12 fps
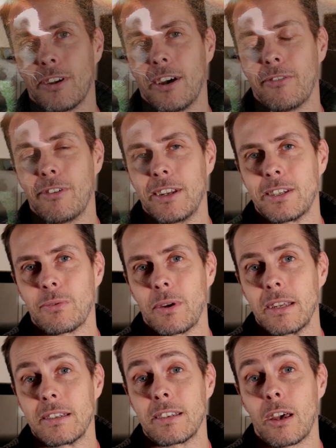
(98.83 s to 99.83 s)
uh, really
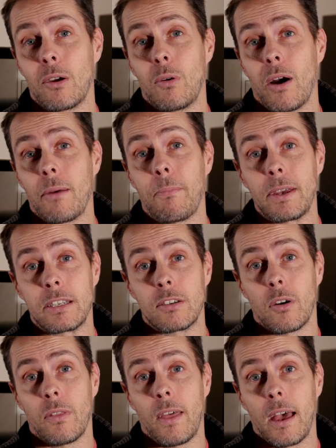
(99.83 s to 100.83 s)
sweet, so I based it
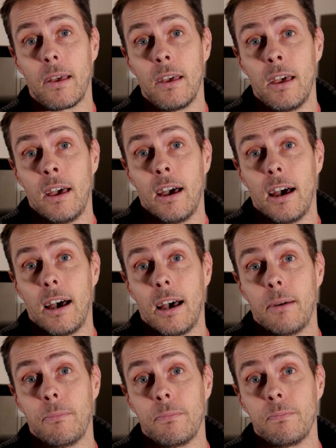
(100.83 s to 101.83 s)
on that.
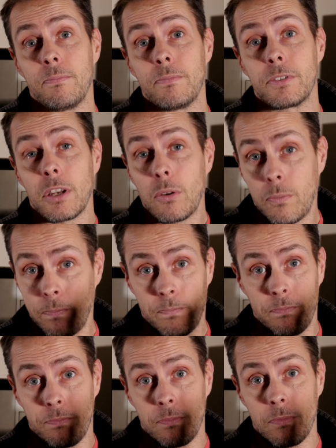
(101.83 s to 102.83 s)
Um, so.
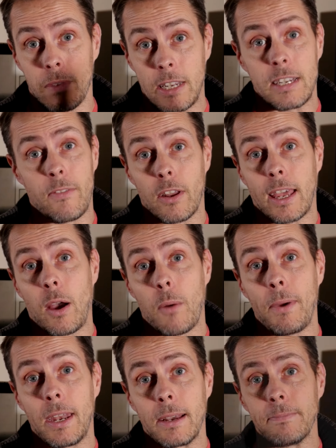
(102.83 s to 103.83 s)
Let's have a look how I
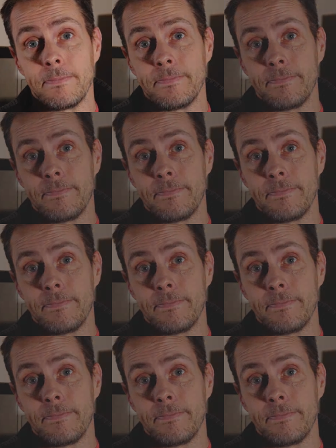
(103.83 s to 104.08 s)
made it.